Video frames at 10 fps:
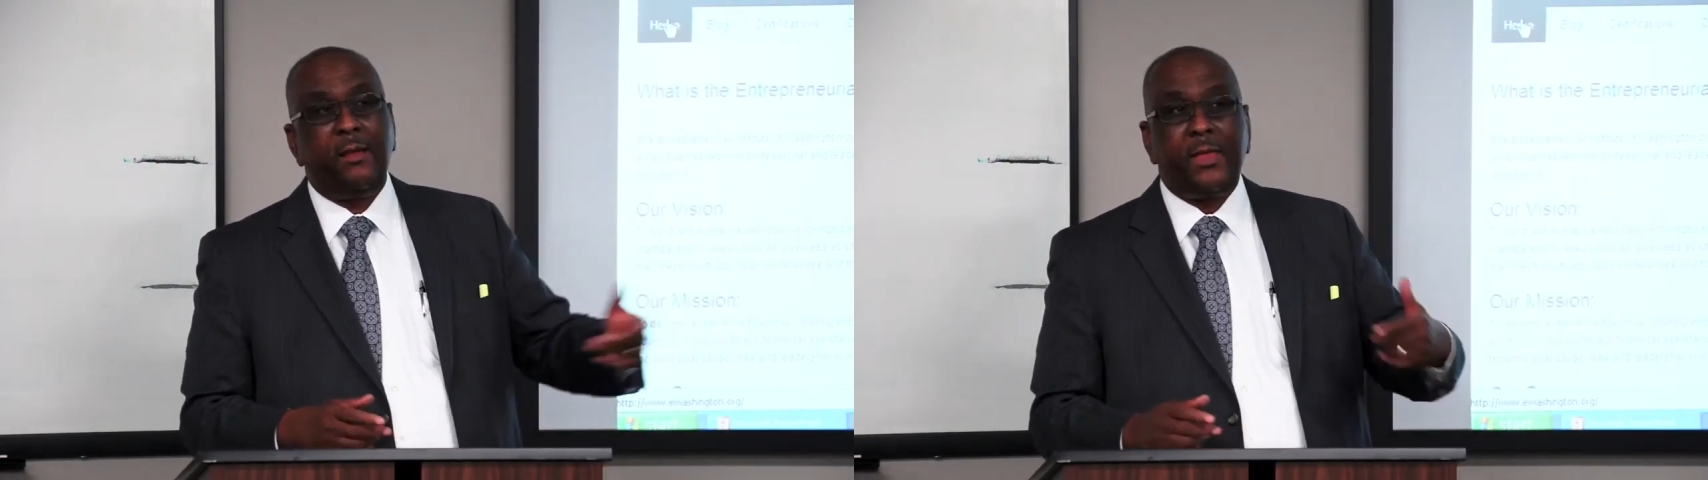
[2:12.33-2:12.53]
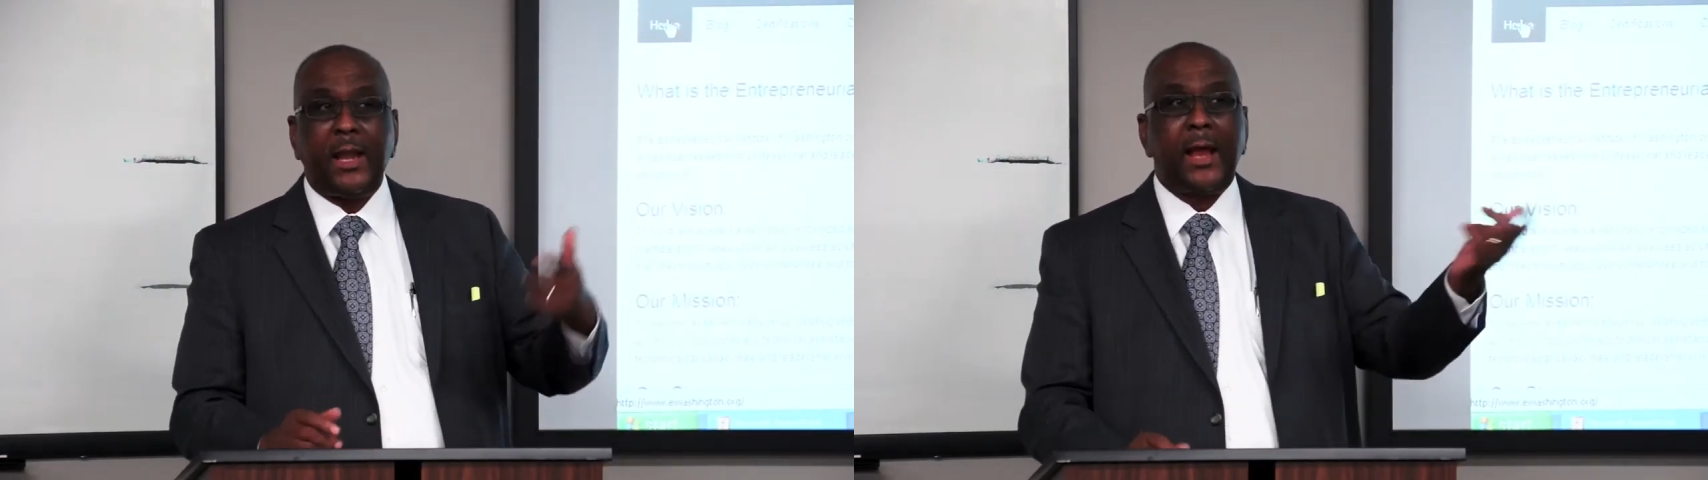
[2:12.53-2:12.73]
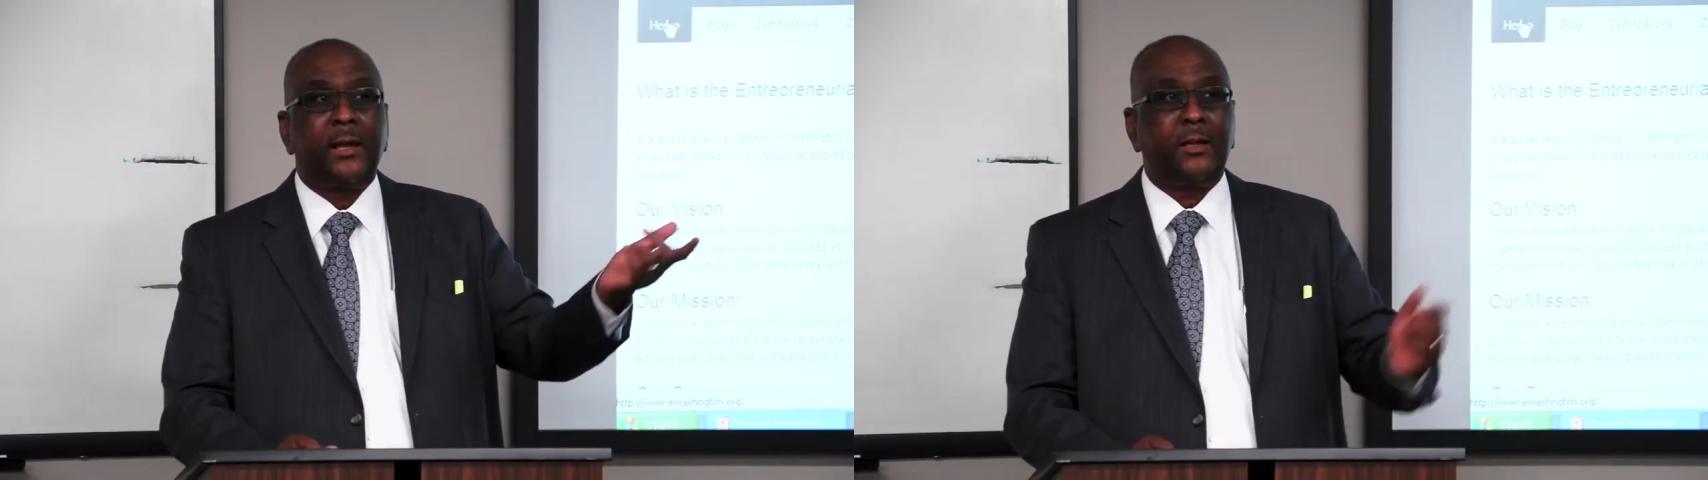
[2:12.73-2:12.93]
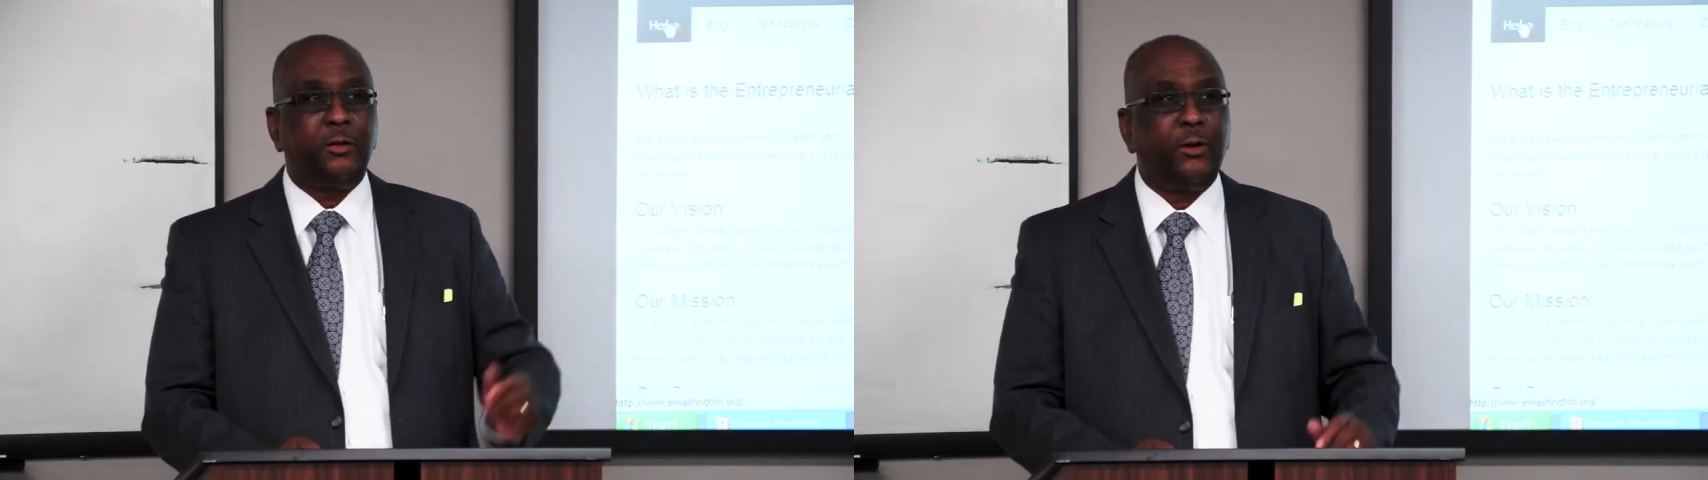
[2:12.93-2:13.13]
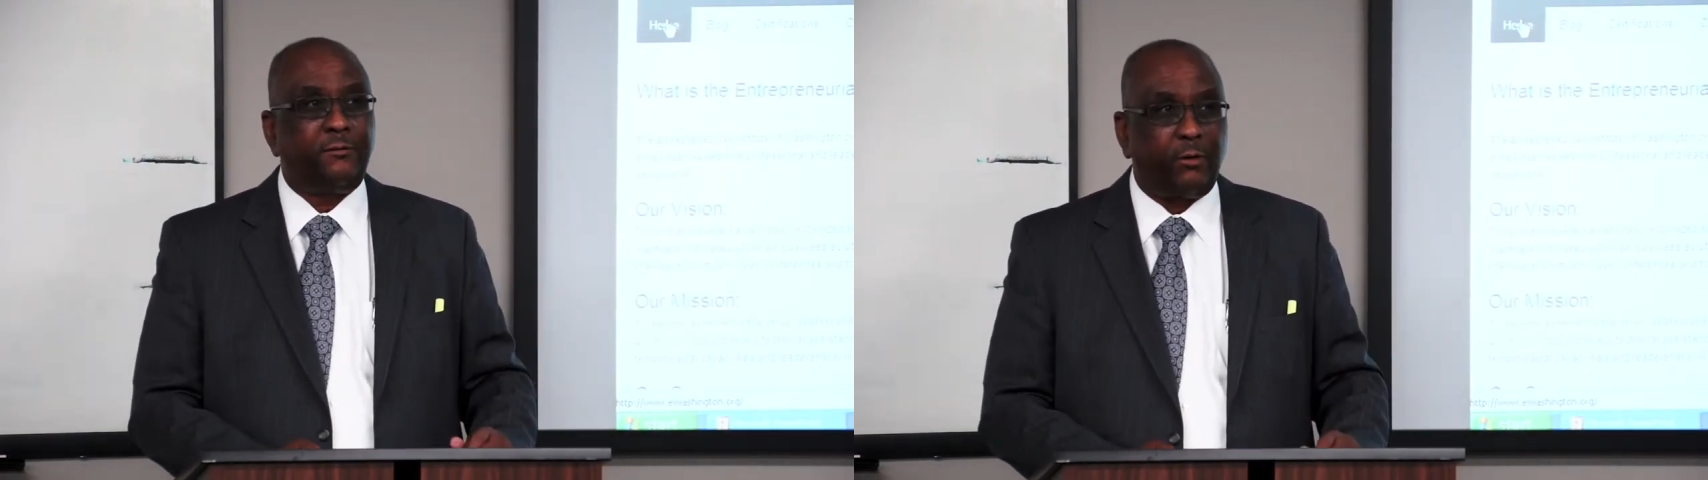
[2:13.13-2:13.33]
They're not going to
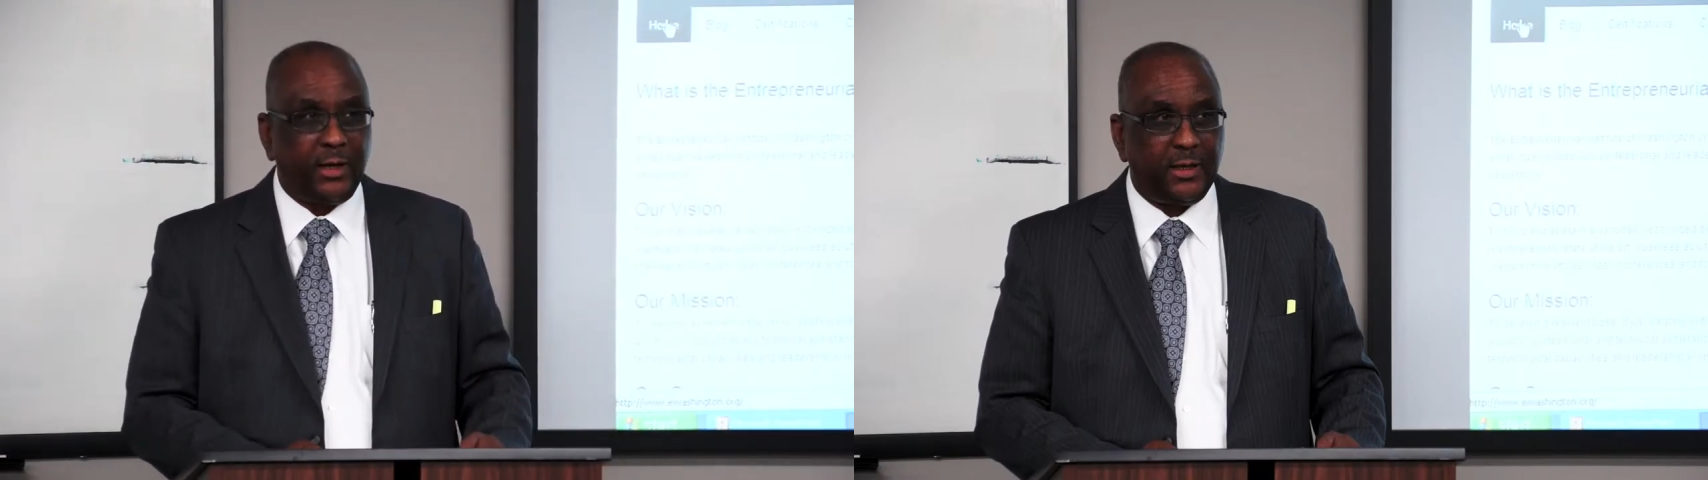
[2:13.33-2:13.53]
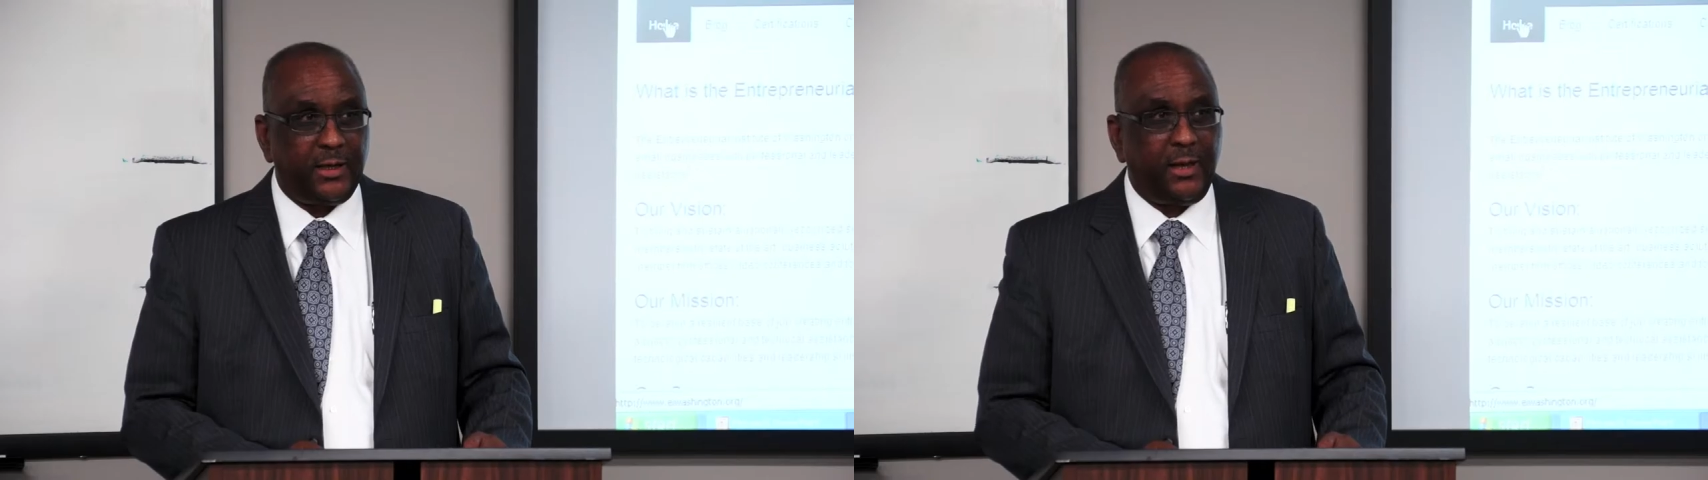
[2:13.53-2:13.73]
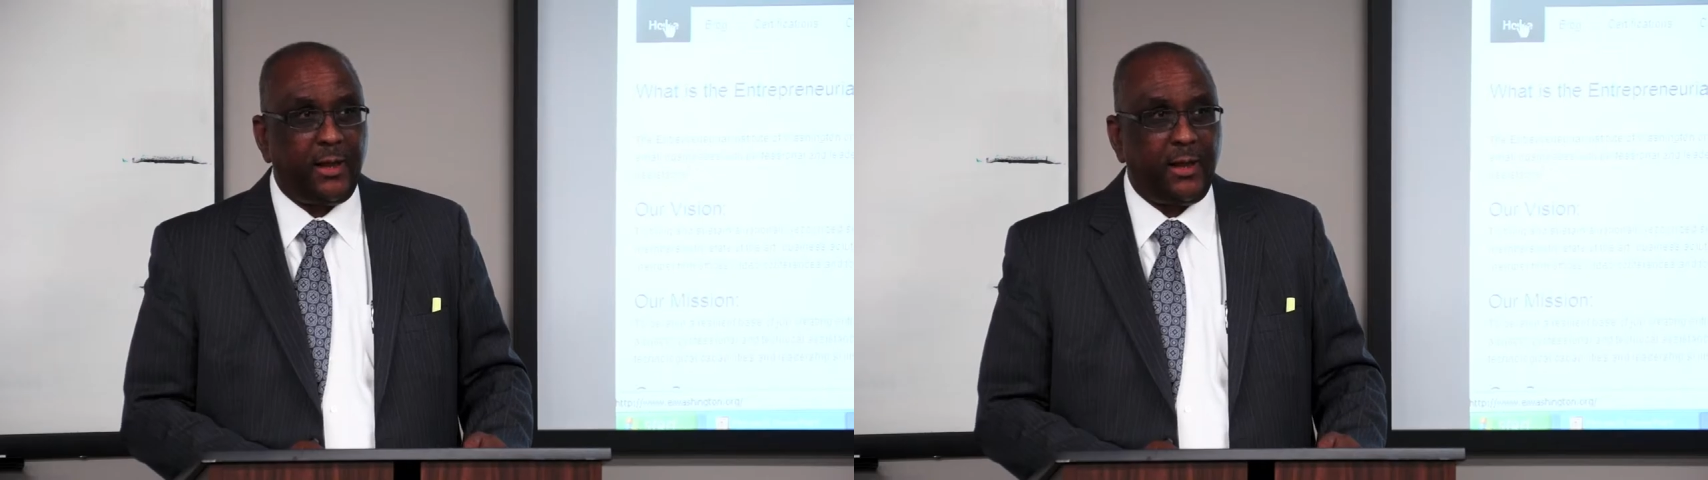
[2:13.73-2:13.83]
do it for you.